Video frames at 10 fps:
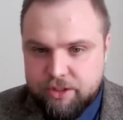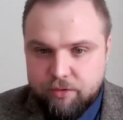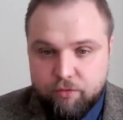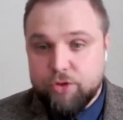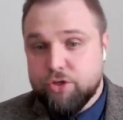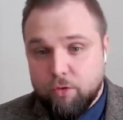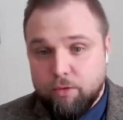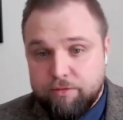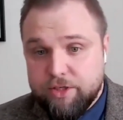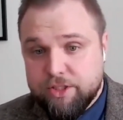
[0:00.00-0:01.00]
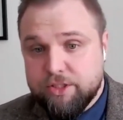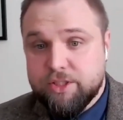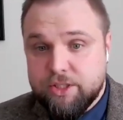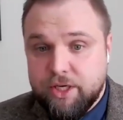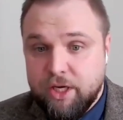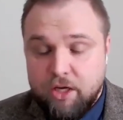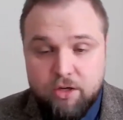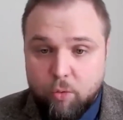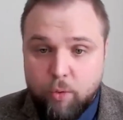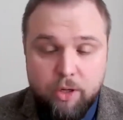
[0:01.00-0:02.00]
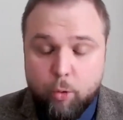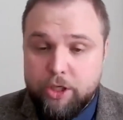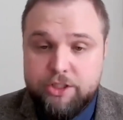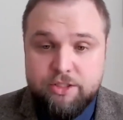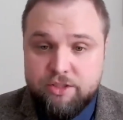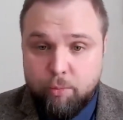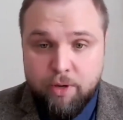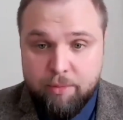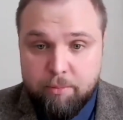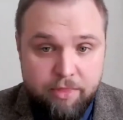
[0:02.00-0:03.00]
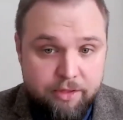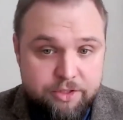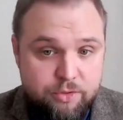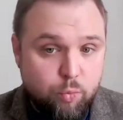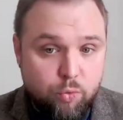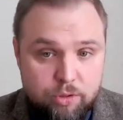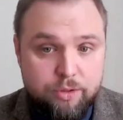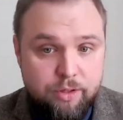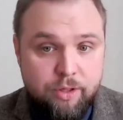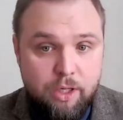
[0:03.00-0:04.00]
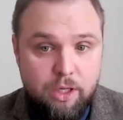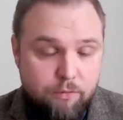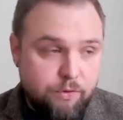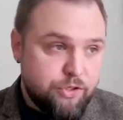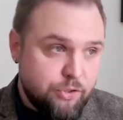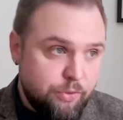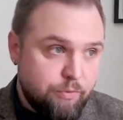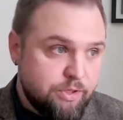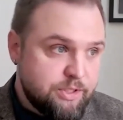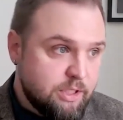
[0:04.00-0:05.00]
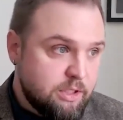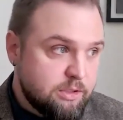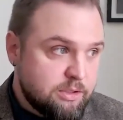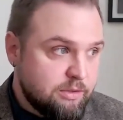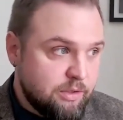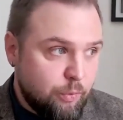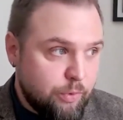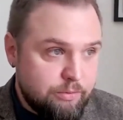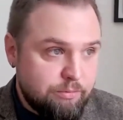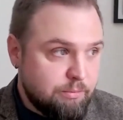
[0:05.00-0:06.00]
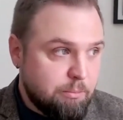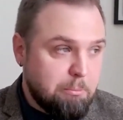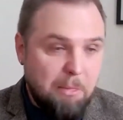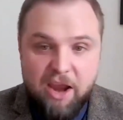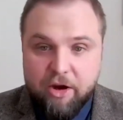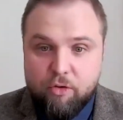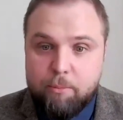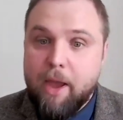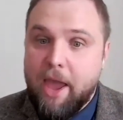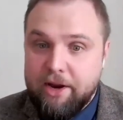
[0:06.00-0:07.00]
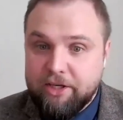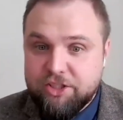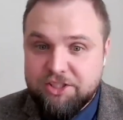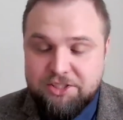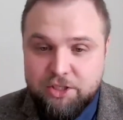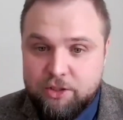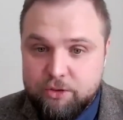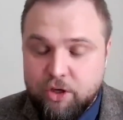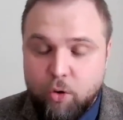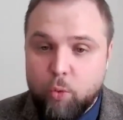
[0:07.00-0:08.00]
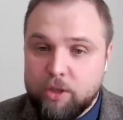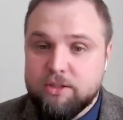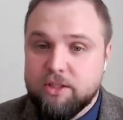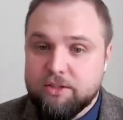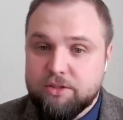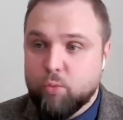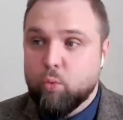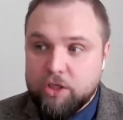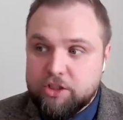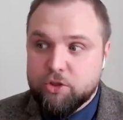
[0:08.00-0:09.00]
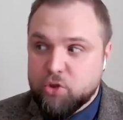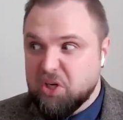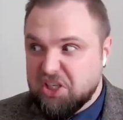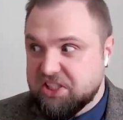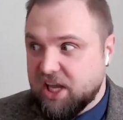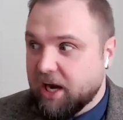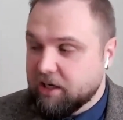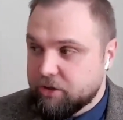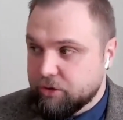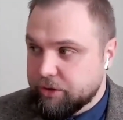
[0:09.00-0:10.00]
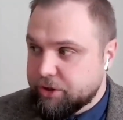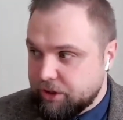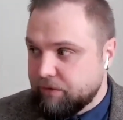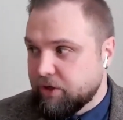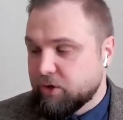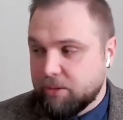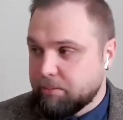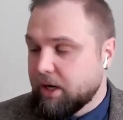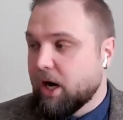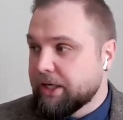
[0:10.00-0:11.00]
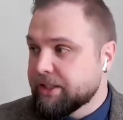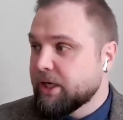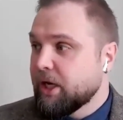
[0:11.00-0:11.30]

If you show efficiency, no one questions your methods of work. If you show the result, no one micromanages you. No one tells you what to do exactly to achieve your KPIs.